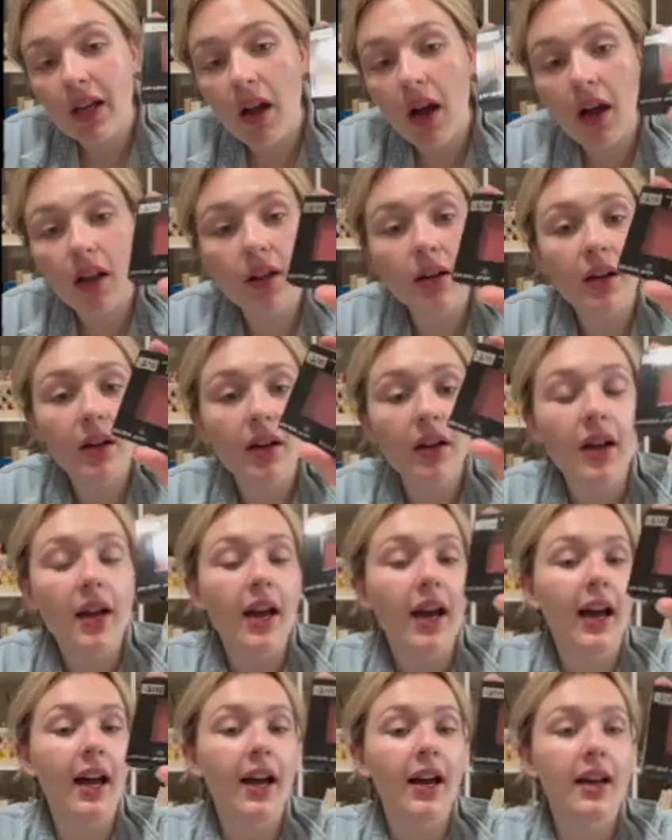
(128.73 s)
color.
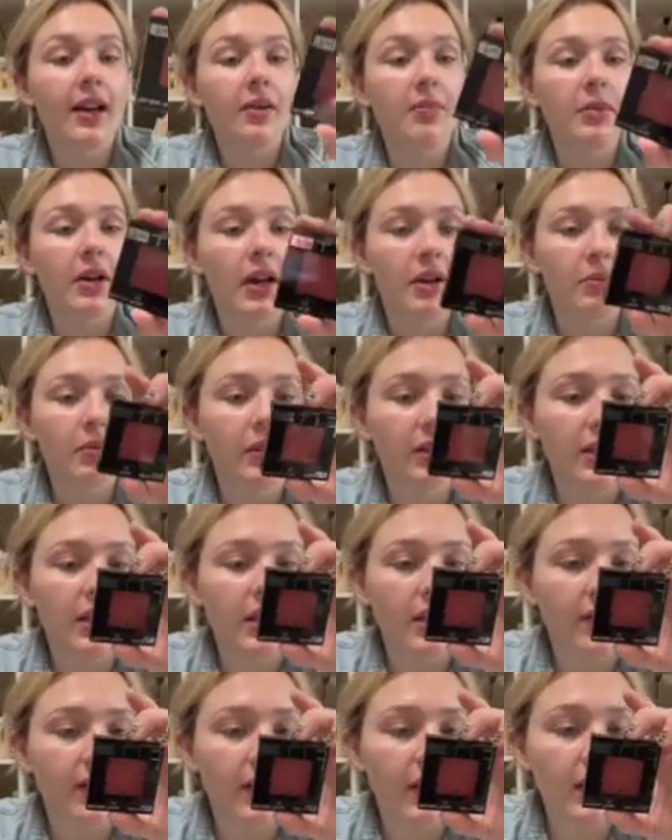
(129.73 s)
I
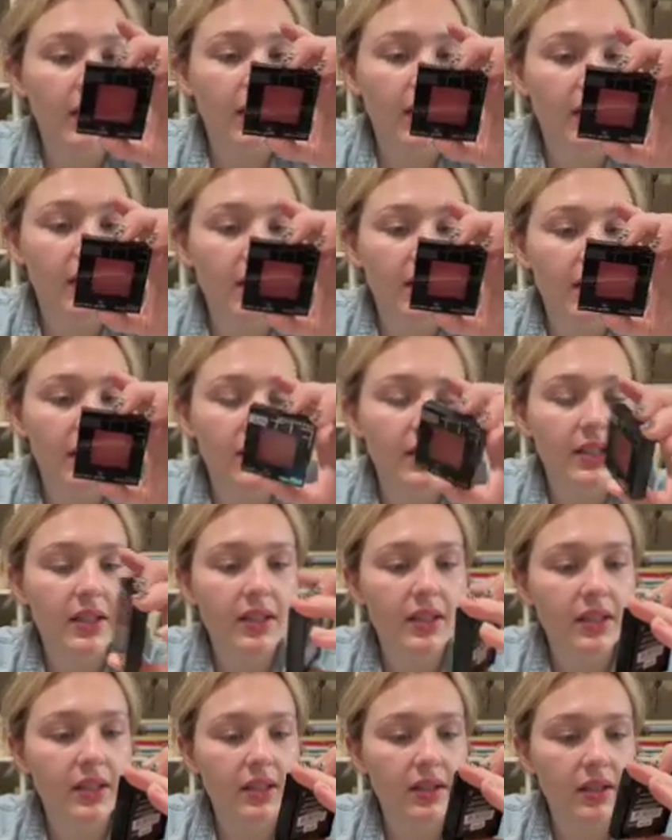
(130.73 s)
believe it
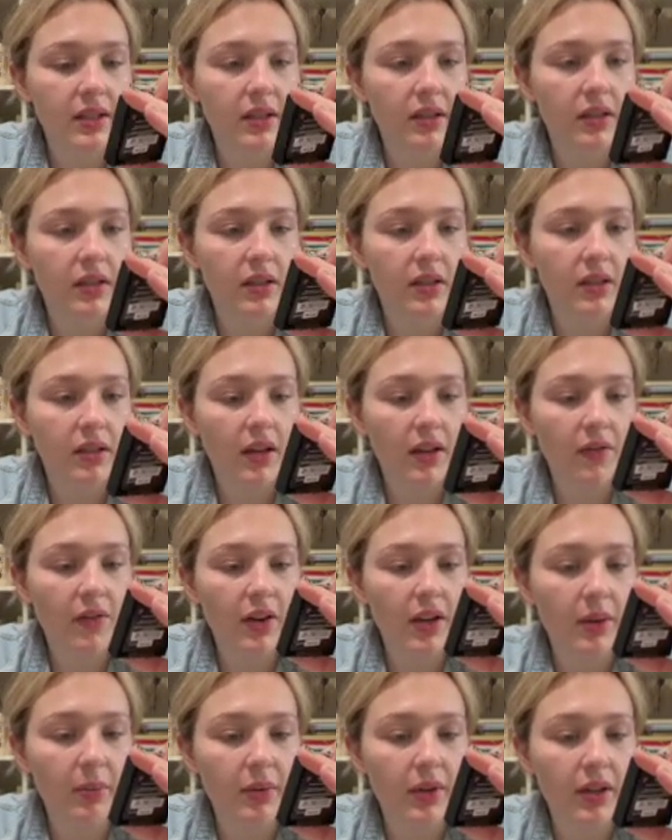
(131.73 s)
is, I
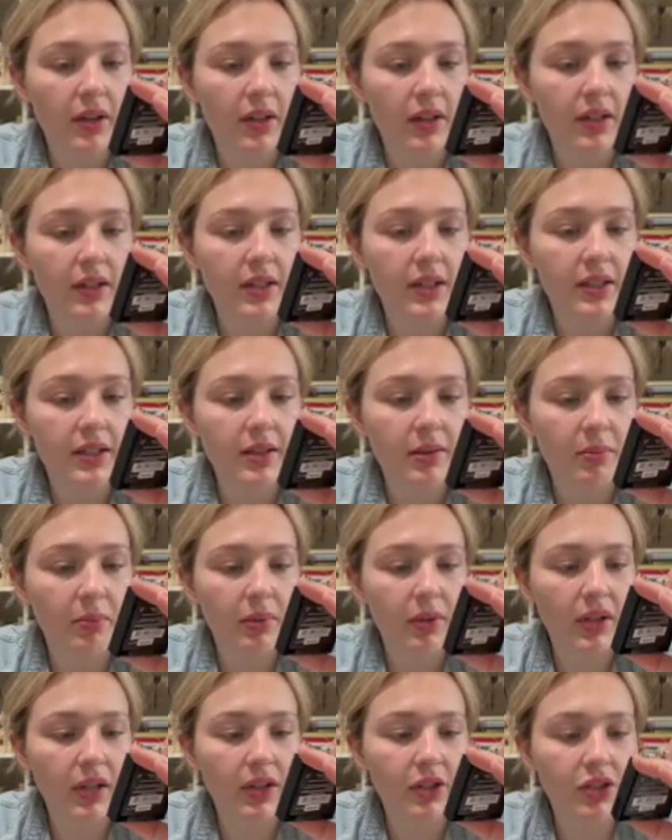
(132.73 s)
forget what it is,
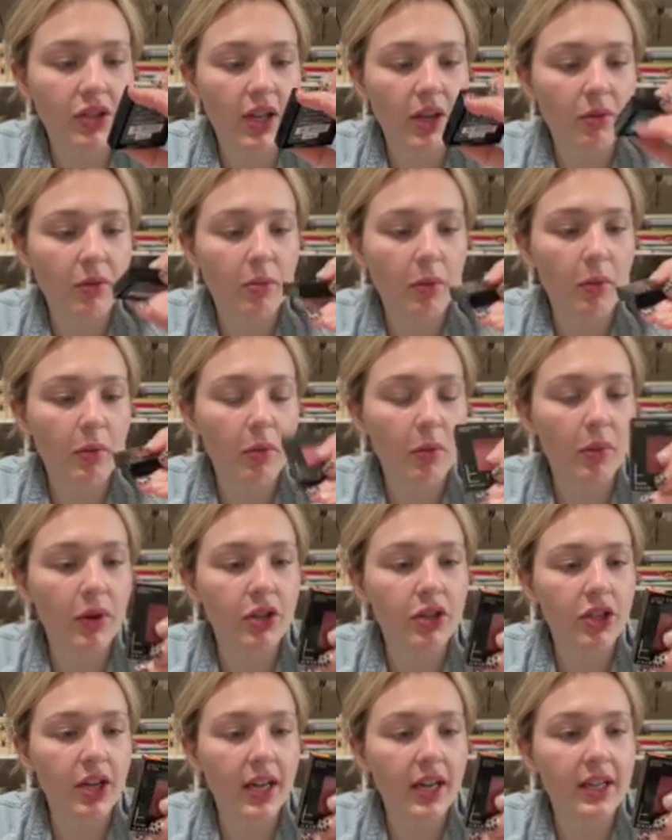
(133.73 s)
blush. I don't remember what
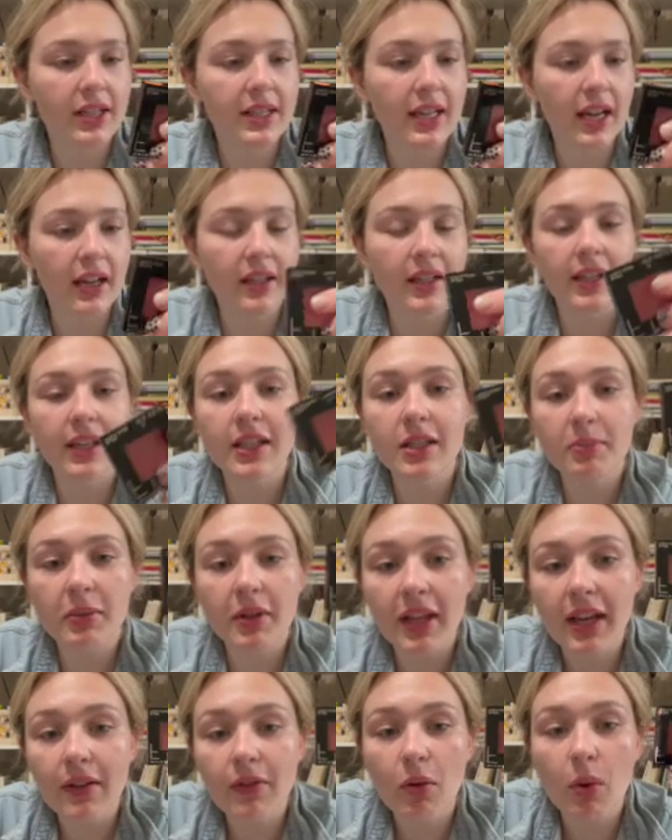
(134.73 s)
shade exactly it is, but they
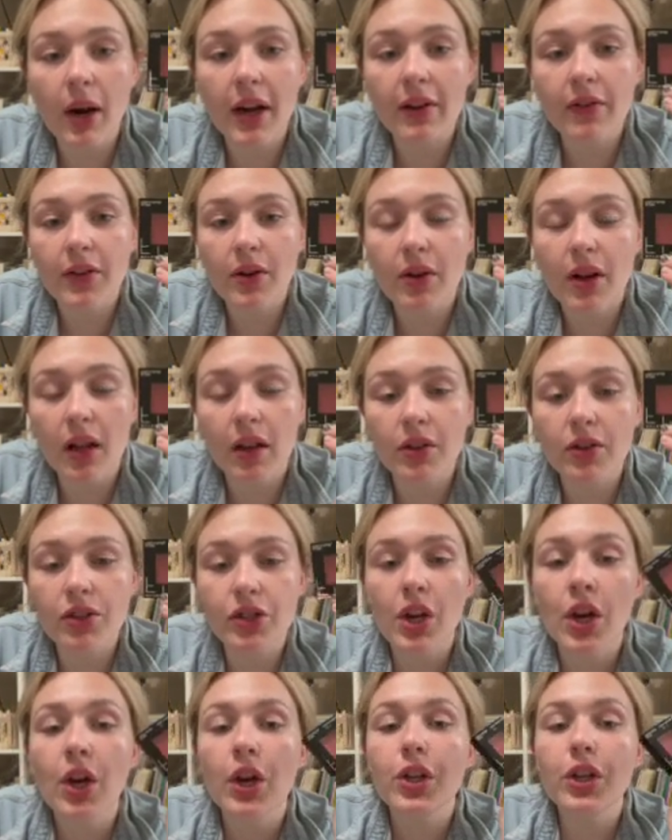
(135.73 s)
have quite a few colors.
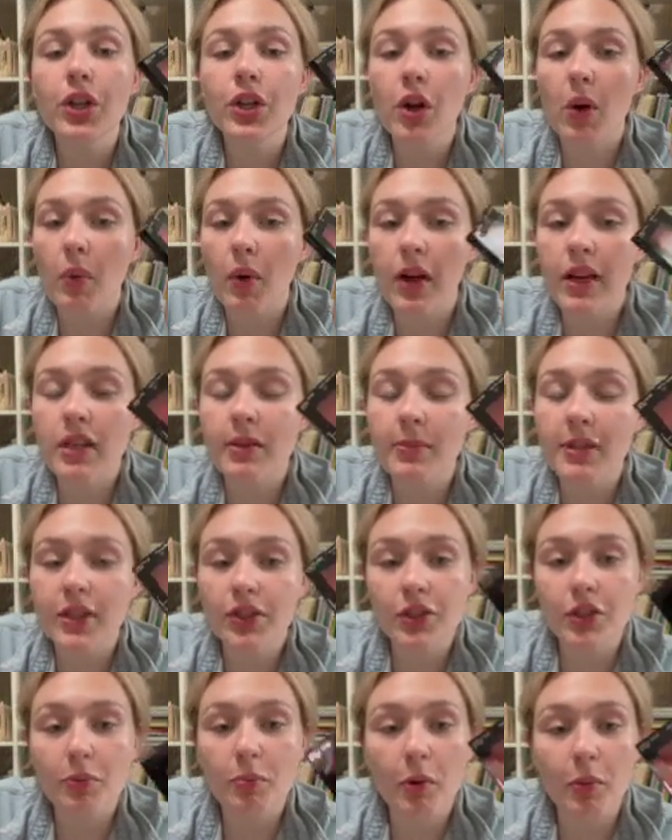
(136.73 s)
You don't want it to be
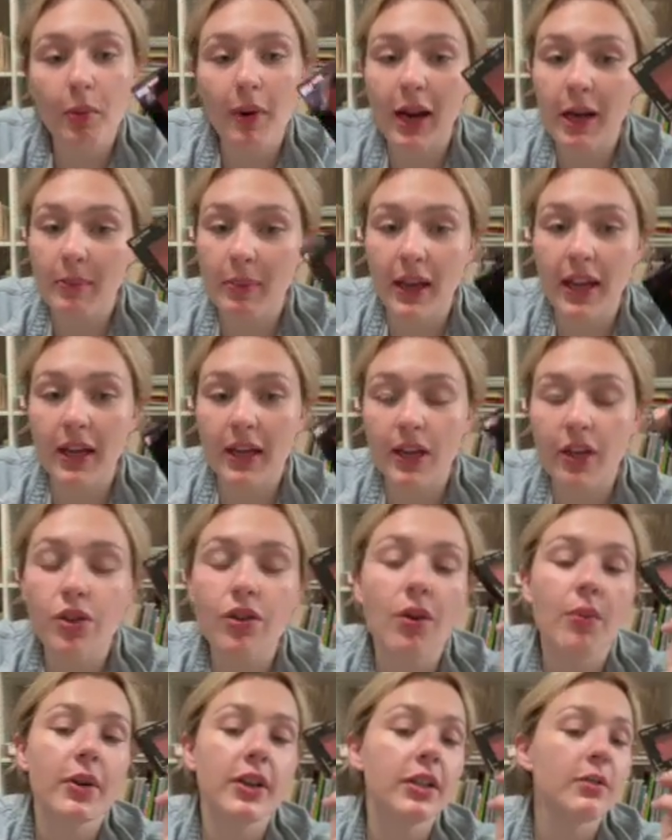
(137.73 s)
super bright pink. You
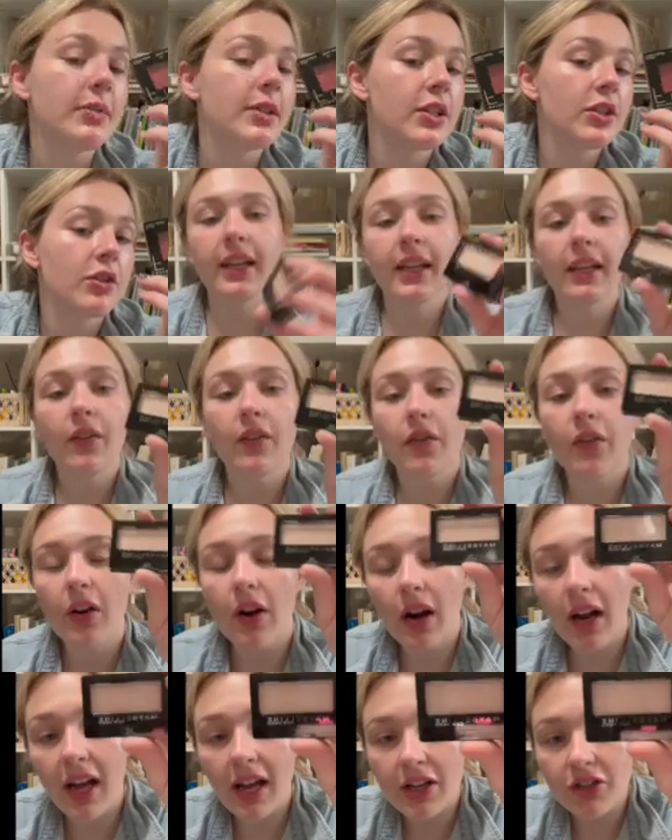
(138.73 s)
don't want it to be super. For
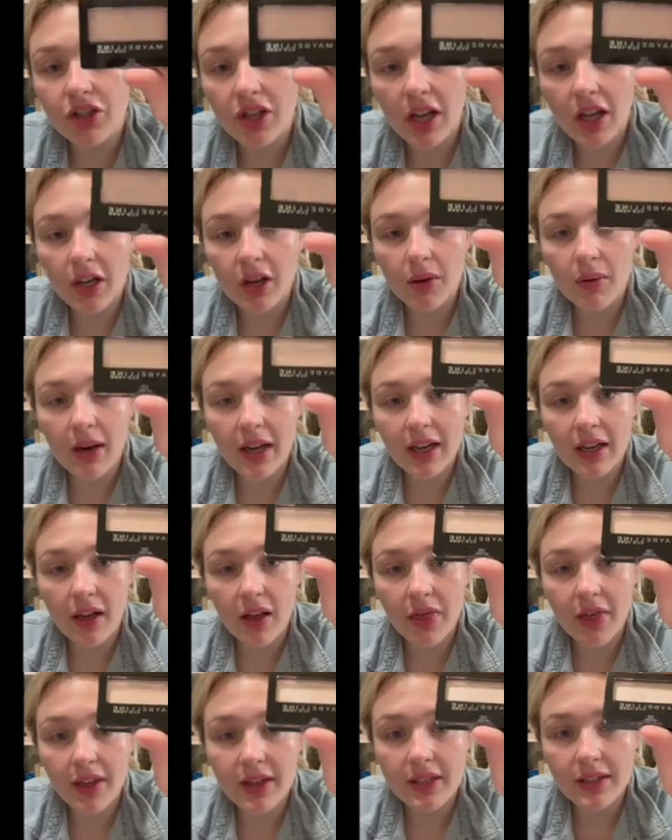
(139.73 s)
eyeshadow, I
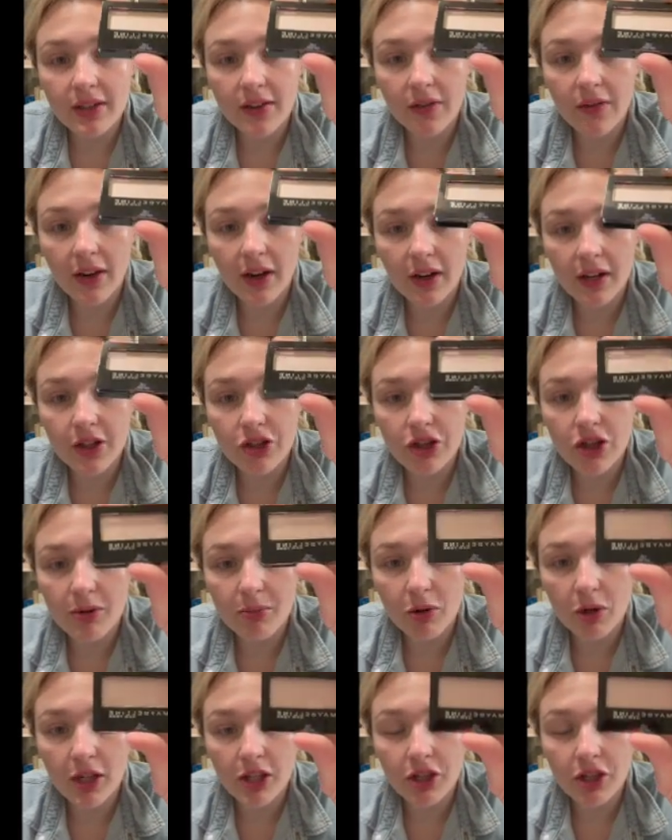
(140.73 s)
got this very shimmery